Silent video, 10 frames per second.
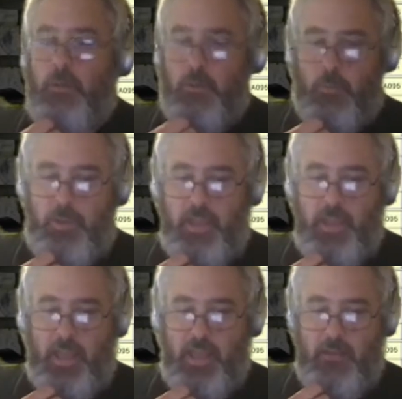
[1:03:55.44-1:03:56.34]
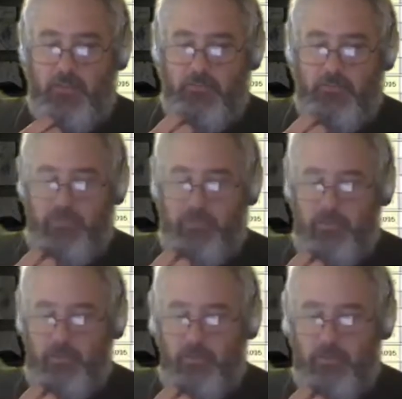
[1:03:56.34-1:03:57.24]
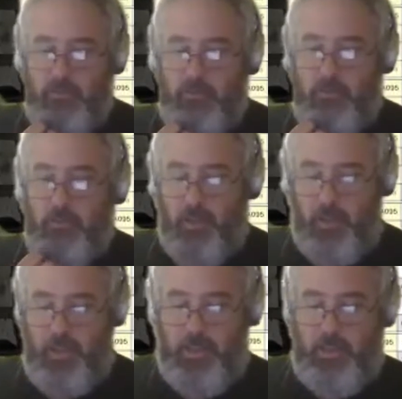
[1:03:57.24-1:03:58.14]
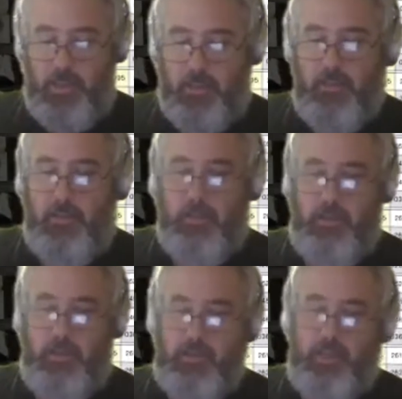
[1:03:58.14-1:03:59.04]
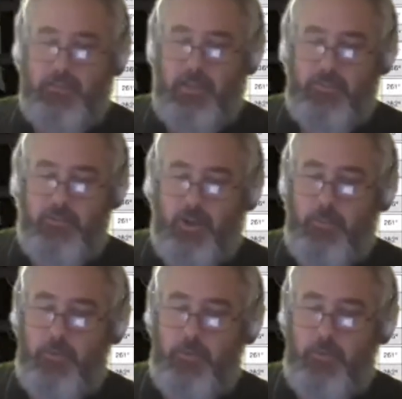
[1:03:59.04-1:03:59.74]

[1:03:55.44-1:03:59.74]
we have a countdown timer on the